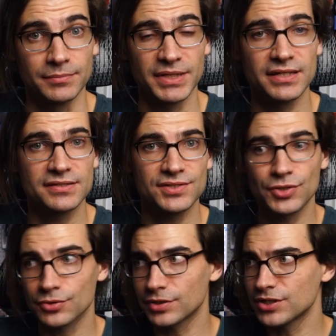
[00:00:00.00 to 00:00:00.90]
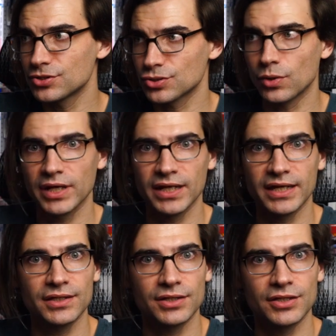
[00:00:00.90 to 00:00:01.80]
because you're enjoying
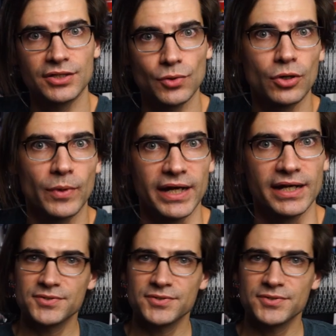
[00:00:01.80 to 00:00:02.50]
it your way.